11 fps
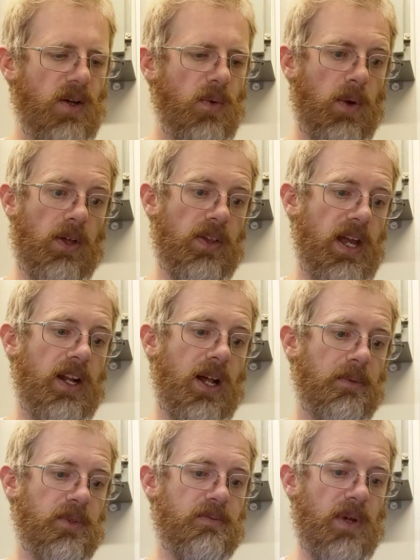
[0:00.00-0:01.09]
Well, that
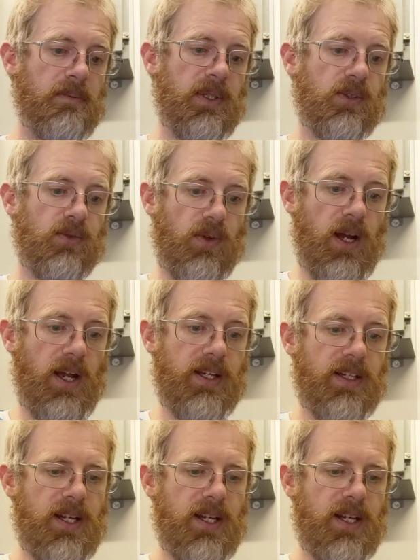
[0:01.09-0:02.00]
almost made me cry.